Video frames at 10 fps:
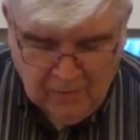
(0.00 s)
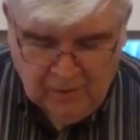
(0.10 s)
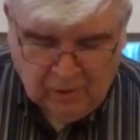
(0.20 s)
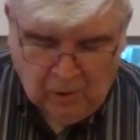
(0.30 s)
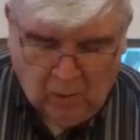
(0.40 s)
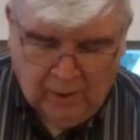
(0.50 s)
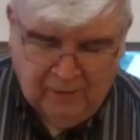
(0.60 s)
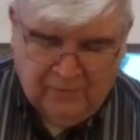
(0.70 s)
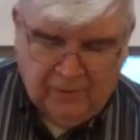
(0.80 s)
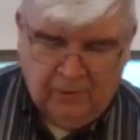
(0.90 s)
the glory
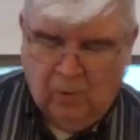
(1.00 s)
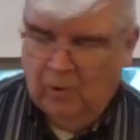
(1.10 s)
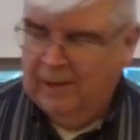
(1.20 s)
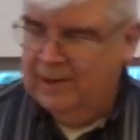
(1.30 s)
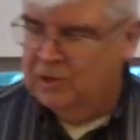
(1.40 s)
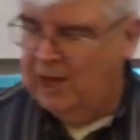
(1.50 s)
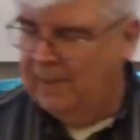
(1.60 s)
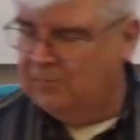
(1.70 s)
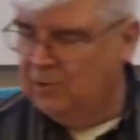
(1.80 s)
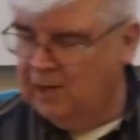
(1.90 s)
of the Lord?" In
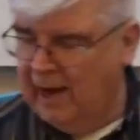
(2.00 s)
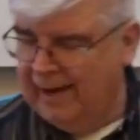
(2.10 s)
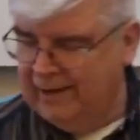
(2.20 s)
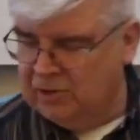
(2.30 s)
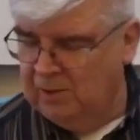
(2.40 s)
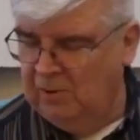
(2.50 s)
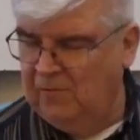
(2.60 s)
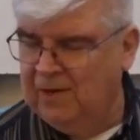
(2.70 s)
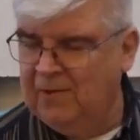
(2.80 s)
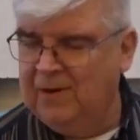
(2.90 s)
chapter nine, as we
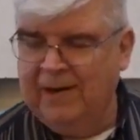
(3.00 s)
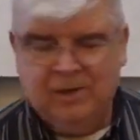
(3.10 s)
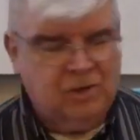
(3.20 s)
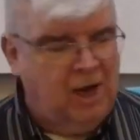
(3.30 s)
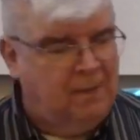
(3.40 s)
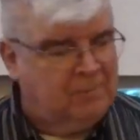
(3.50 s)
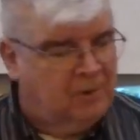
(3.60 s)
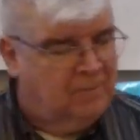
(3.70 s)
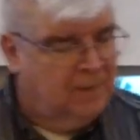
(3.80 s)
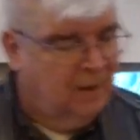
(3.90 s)
move into the next
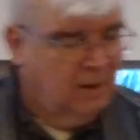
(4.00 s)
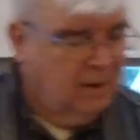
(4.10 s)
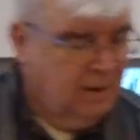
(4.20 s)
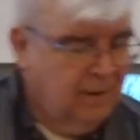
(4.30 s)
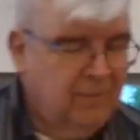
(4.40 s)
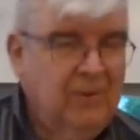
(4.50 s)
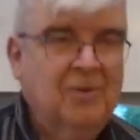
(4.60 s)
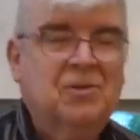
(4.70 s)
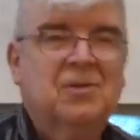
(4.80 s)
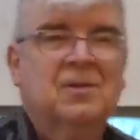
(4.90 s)
chapter,
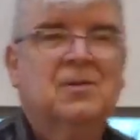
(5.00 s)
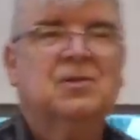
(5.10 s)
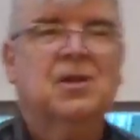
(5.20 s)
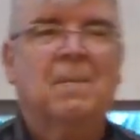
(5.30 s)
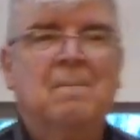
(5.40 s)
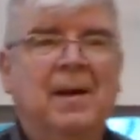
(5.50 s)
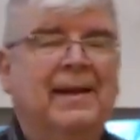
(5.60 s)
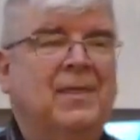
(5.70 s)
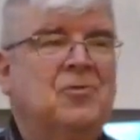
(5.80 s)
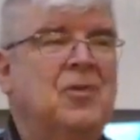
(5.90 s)
there's
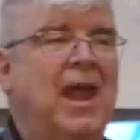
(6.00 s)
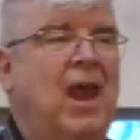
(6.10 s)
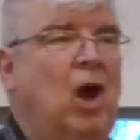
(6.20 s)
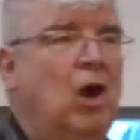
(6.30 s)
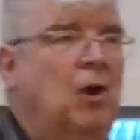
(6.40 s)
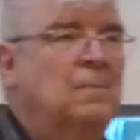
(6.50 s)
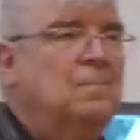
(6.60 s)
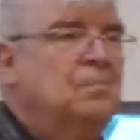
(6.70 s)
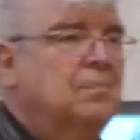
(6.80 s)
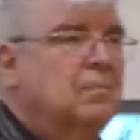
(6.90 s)
somebody
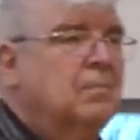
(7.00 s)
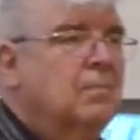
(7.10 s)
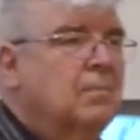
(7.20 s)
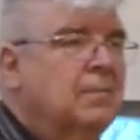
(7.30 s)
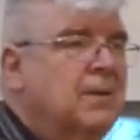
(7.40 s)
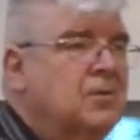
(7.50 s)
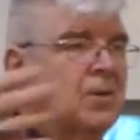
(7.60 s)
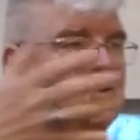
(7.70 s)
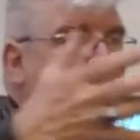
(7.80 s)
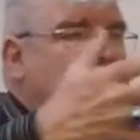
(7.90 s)
there.
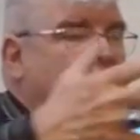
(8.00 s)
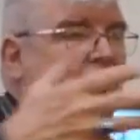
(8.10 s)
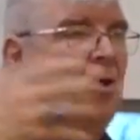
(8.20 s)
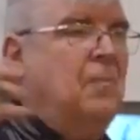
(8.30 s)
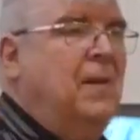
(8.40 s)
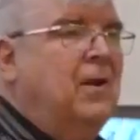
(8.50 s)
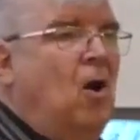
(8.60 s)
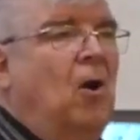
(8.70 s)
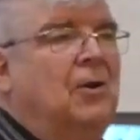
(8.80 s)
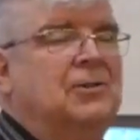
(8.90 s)
There's a, a group he
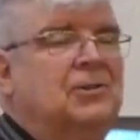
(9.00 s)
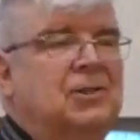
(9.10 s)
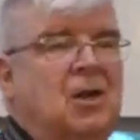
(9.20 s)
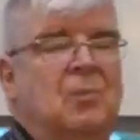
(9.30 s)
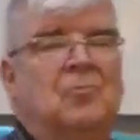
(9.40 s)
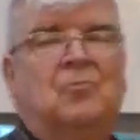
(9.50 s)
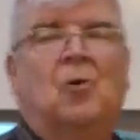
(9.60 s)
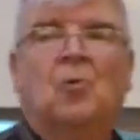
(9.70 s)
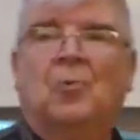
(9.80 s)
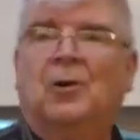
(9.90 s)
calls to come
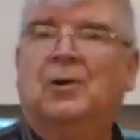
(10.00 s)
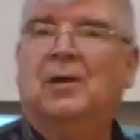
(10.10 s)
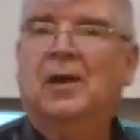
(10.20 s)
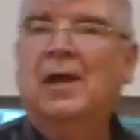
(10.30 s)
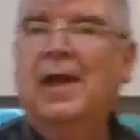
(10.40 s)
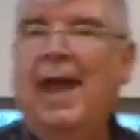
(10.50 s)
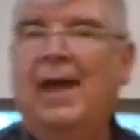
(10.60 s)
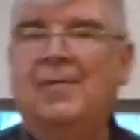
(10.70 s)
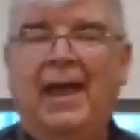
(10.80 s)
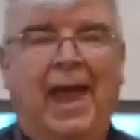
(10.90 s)
forward,
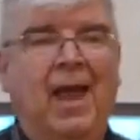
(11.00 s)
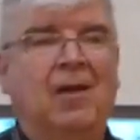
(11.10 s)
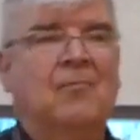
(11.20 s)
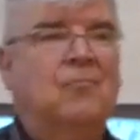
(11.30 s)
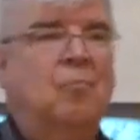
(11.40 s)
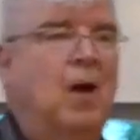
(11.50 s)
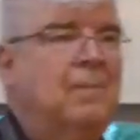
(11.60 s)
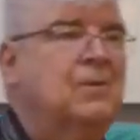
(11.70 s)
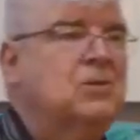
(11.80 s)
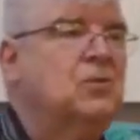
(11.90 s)
and they have
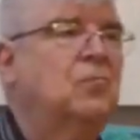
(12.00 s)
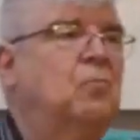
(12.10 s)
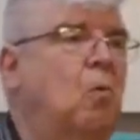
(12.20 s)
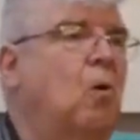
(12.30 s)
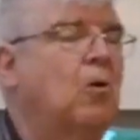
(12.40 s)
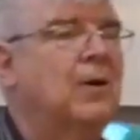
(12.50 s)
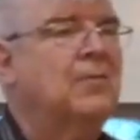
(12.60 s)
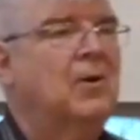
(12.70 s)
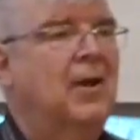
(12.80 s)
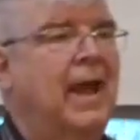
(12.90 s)
weapons of war
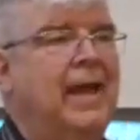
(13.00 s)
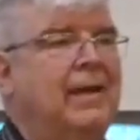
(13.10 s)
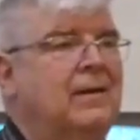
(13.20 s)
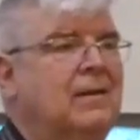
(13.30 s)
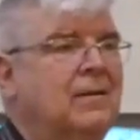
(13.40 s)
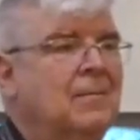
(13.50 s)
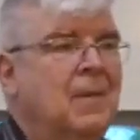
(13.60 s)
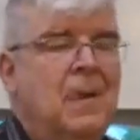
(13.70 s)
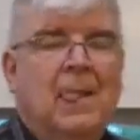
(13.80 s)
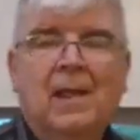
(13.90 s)
in their hand,
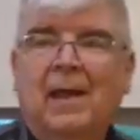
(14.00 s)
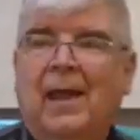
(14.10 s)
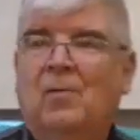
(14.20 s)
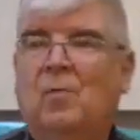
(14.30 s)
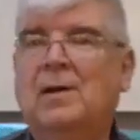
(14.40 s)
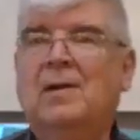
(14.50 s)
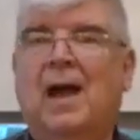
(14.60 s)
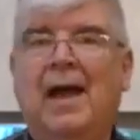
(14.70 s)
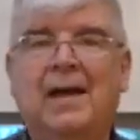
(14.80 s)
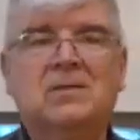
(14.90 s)
and one
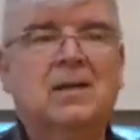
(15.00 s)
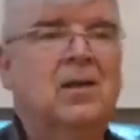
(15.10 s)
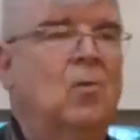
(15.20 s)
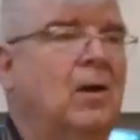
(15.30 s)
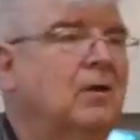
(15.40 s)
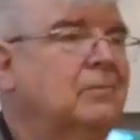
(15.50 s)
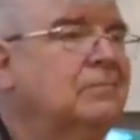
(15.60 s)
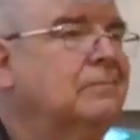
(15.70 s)
guy has an inkwell.